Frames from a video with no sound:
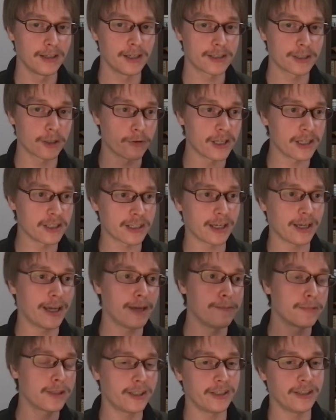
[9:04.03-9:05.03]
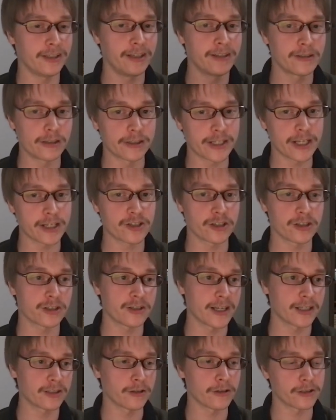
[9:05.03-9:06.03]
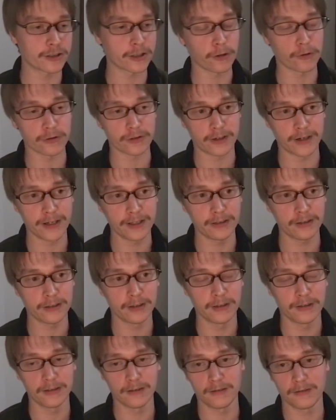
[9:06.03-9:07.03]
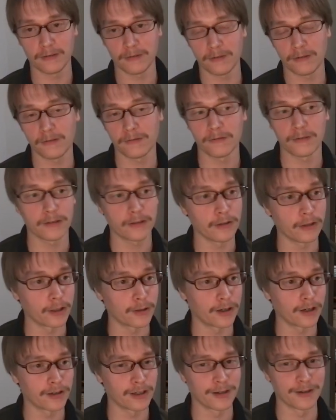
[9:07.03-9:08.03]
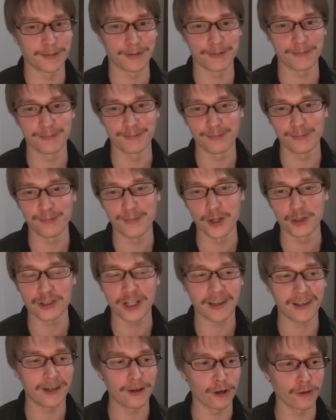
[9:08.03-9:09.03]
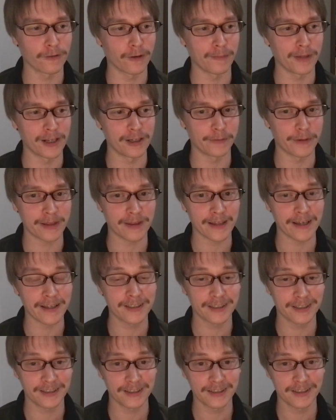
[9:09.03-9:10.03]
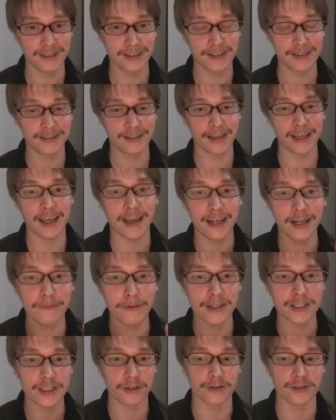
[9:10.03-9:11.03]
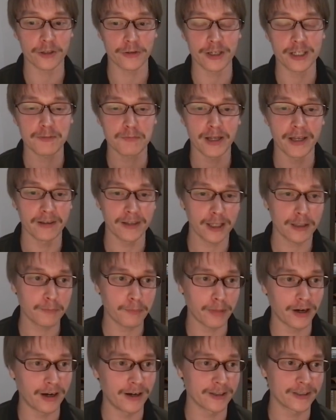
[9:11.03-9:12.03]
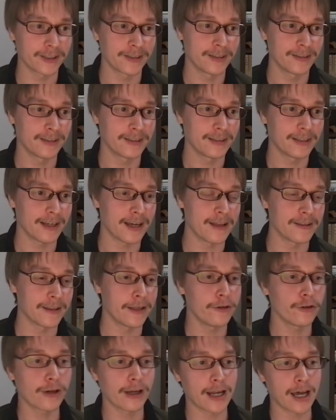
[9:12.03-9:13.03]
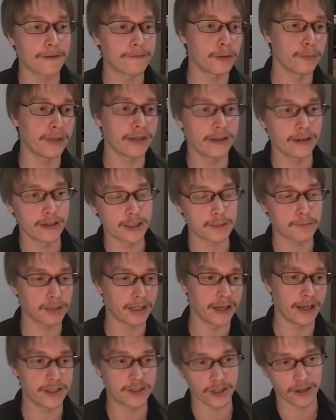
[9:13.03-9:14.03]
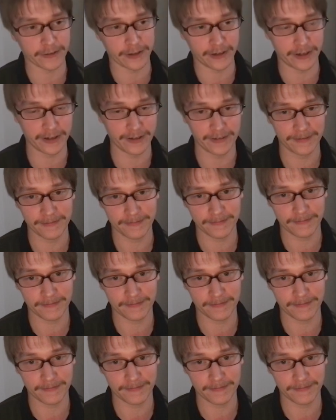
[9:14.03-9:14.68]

So these empty intersections next to the stones, right? You're most likely all familiar with that. Anyways, so you explain that part, and then you can have the beginners play each other.